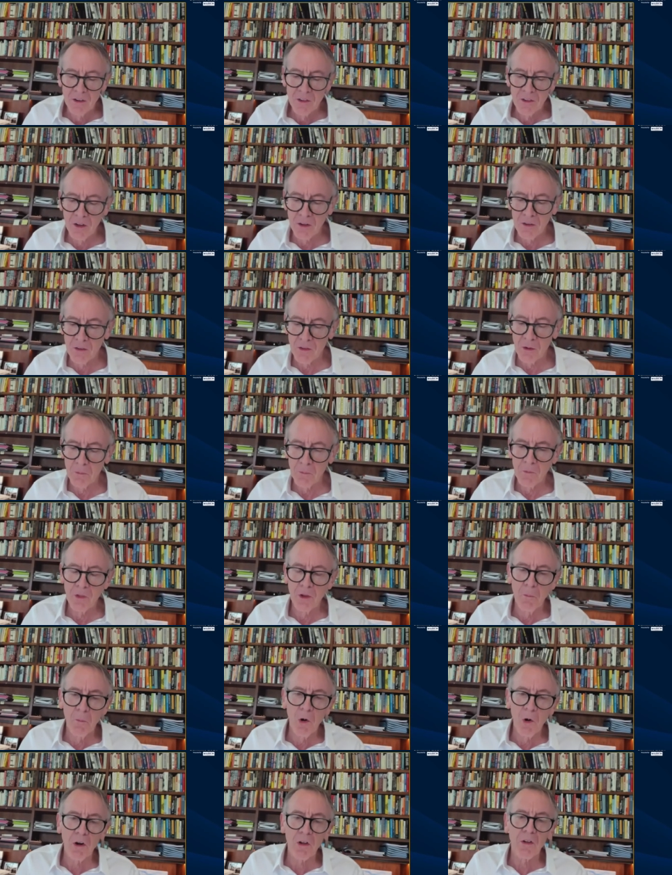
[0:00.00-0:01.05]
The
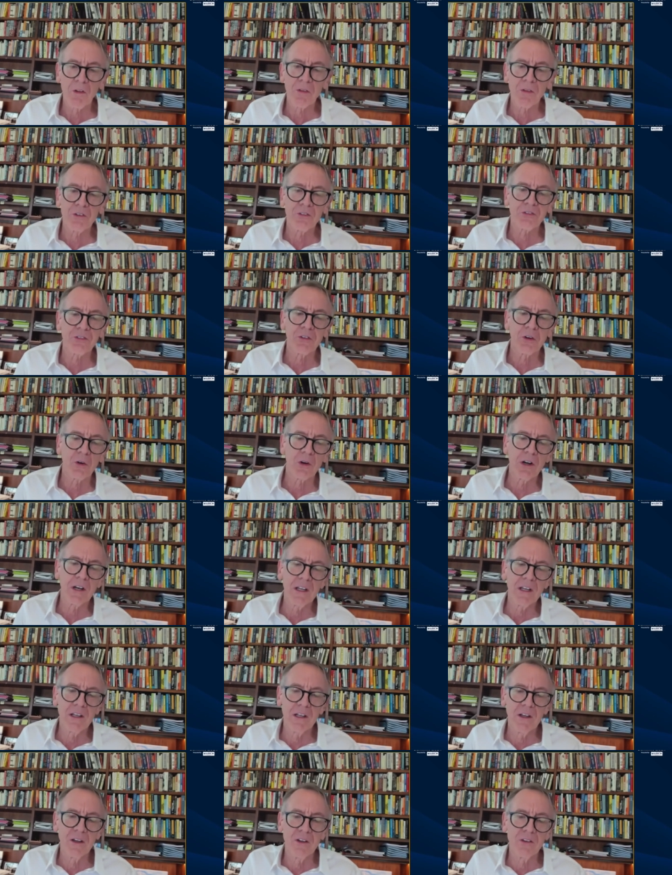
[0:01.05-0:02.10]
moral of this
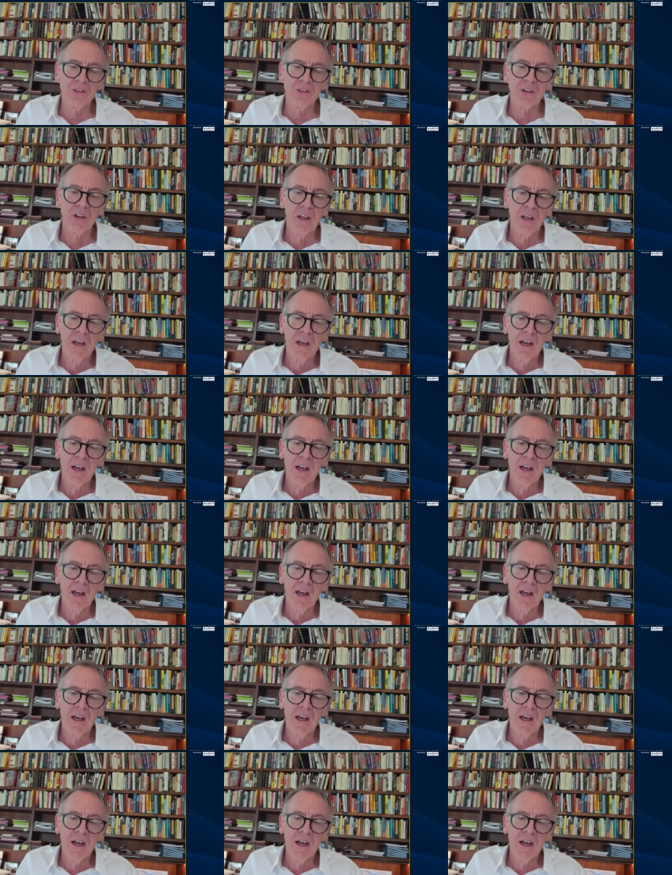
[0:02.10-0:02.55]
story is,